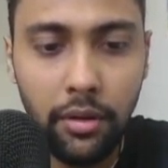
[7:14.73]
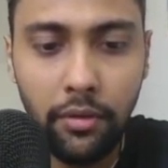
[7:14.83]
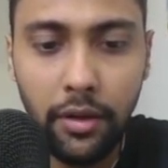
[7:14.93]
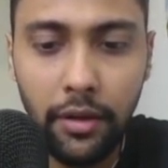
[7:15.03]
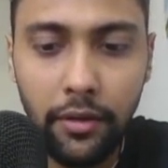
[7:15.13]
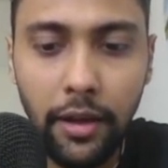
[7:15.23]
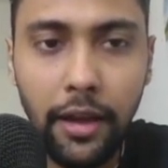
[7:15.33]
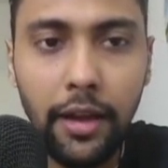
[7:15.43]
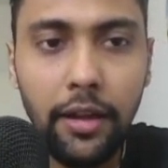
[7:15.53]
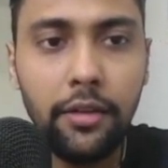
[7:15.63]
Can say
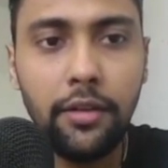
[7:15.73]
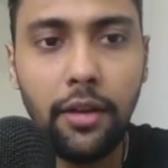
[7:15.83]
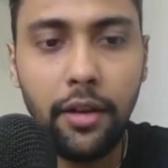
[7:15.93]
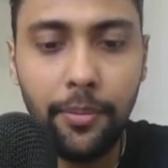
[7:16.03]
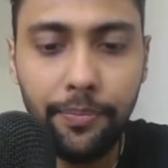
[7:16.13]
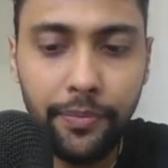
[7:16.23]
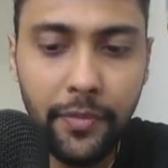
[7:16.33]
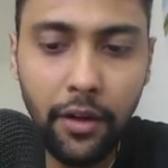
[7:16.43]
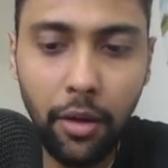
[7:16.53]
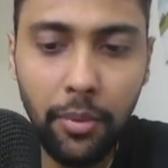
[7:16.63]
else
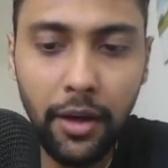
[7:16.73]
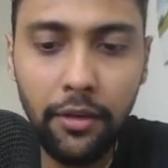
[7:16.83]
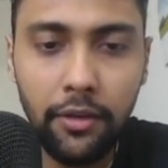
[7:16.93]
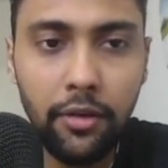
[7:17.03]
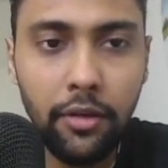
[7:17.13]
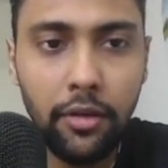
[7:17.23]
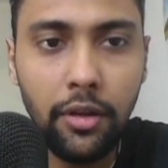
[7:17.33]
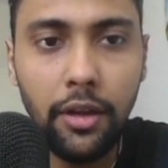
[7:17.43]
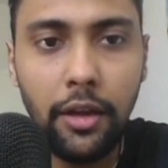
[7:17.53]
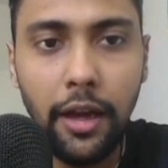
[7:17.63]
C.price,
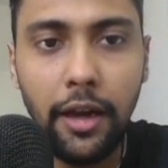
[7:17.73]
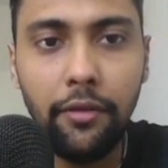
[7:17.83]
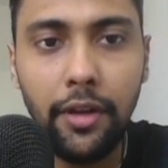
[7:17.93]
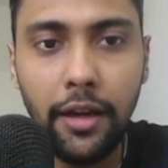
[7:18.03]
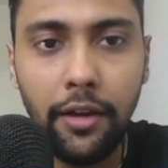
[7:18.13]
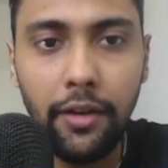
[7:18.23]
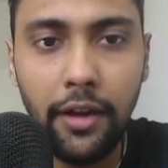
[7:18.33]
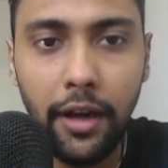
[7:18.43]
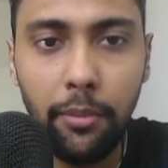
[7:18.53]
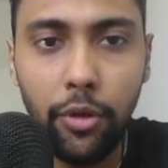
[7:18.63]
and we can give it a
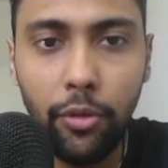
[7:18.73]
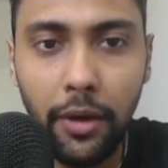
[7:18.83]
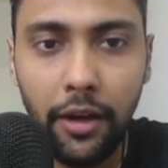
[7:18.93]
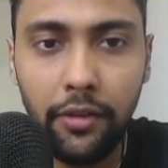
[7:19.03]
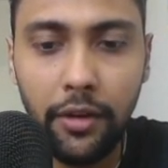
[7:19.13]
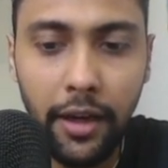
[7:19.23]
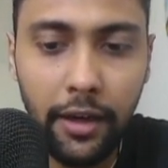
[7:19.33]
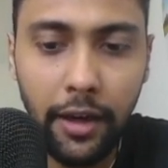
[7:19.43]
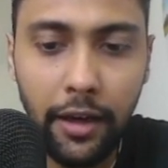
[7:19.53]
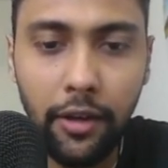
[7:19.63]
name new price, right?
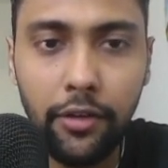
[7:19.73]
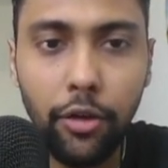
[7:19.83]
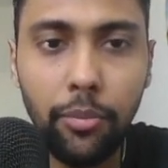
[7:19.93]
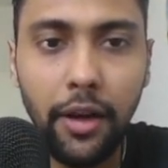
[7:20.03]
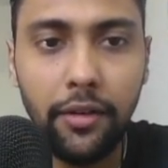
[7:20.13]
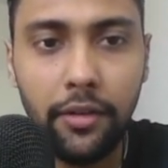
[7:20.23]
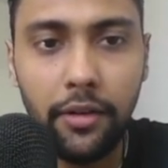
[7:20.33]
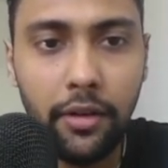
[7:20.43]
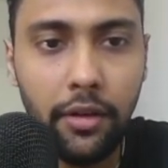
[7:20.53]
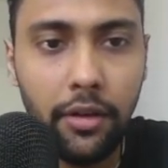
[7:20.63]
End as new price.
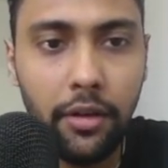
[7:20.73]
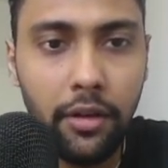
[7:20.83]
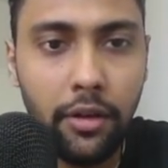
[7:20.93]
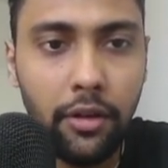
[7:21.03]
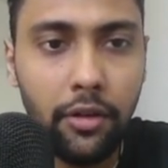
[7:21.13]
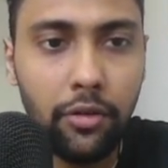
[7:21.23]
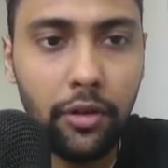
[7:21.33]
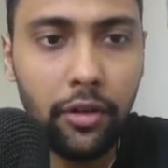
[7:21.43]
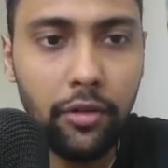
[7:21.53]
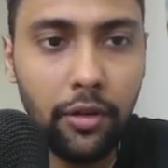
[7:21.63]
So
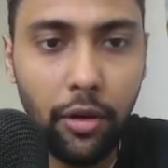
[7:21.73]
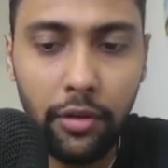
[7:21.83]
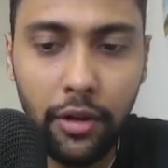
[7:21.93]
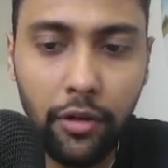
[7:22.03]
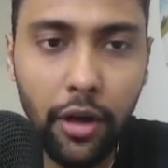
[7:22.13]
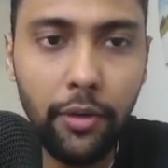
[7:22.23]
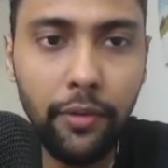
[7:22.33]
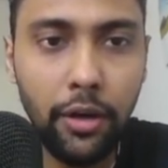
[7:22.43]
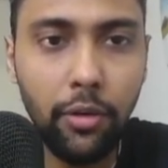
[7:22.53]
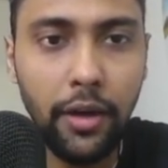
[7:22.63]
this is how the join
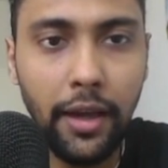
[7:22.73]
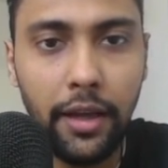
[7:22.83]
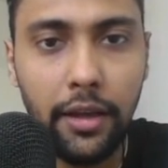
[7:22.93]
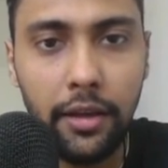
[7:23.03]
will look like.